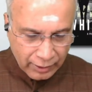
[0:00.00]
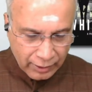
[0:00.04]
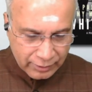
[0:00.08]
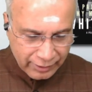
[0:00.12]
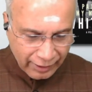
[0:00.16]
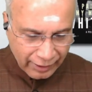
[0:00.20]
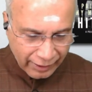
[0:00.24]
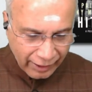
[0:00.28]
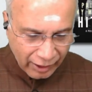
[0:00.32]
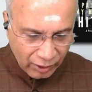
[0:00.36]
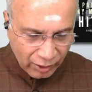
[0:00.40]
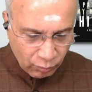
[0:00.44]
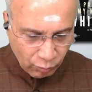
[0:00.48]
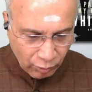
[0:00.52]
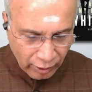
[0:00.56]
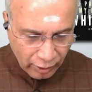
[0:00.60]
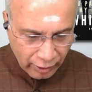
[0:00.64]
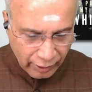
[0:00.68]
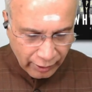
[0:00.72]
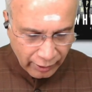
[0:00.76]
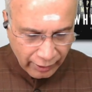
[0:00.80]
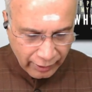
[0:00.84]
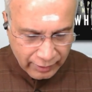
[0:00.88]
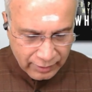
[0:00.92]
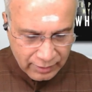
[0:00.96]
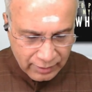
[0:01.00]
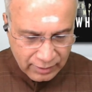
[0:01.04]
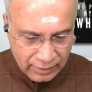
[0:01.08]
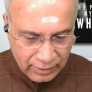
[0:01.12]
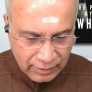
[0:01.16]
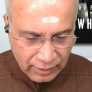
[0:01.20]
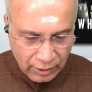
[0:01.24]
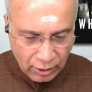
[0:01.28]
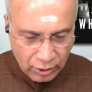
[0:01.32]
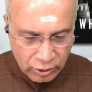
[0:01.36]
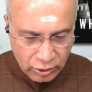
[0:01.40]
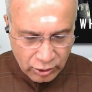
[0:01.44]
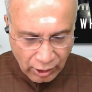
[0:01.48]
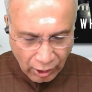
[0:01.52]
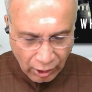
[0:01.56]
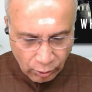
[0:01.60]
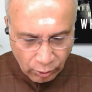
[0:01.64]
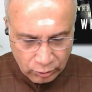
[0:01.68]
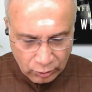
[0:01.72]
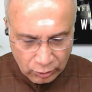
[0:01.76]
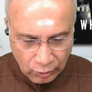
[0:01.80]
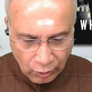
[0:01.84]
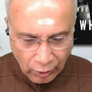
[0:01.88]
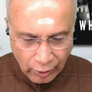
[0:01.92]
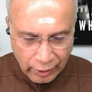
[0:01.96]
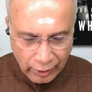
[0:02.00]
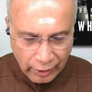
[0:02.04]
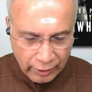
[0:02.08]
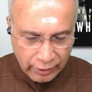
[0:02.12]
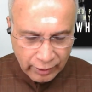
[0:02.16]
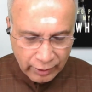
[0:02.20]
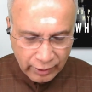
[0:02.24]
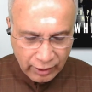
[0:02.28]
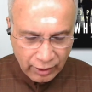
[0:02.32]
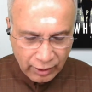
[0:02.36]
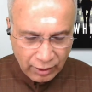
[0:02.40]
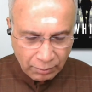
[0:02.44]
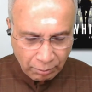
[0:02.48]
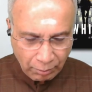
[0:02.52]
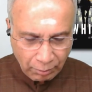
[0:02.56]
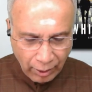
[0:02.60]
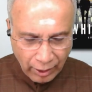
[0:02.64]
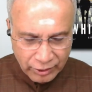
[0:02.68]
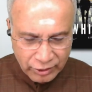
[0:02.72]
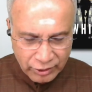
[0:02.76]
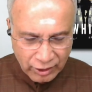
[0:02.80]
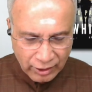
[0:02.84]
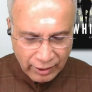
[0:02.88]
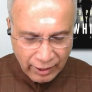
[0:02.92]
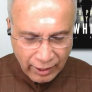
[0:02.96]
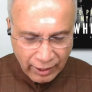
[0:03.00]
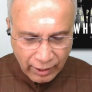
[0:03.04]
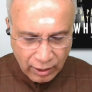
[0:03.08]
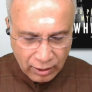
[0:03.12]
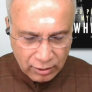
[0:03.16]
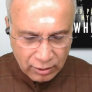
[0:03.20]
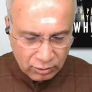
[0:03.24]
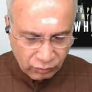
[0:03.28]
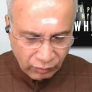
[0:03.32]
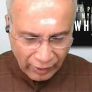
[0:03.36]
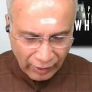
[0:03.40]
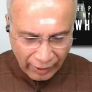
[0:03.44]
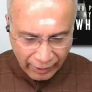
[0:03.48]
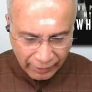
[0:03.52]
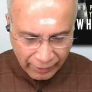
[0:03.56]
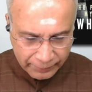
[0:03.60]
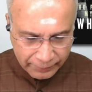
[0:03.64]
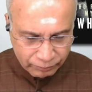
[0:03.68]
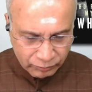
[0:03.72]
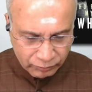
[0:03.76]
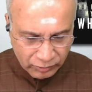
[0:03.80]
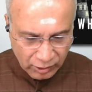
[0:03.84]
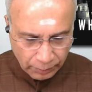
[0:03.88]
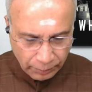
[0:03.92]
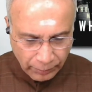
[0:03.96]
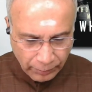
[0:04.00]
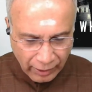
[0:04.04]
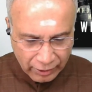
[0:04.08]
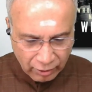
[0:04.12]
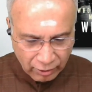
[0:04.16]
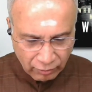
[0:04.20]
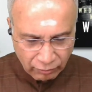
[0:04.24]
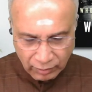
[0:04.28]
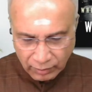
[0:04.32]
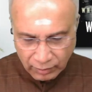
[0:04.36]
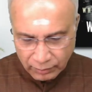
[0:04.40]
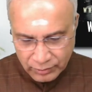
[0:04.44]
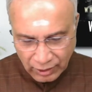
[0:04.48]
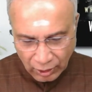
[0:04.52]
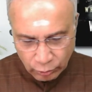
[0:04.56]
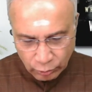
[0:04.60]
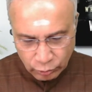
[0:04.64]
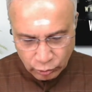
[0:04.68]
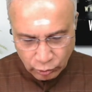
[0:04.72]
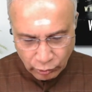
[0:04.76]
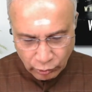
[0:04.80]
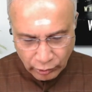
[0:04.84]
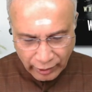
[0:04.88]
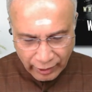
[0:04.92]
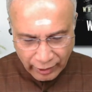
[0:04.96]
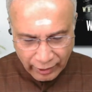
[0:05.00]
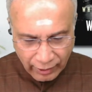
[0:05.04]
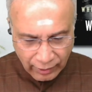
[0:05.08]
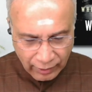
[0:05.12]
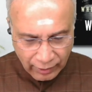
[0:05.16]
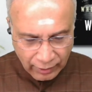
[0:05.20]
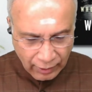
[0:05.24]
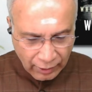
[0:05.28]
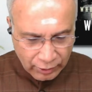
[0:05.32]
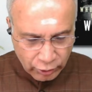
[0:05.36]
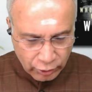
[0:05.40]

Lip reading: Second one is South Loyalty, Marshall Islands flag, departed from South Korea.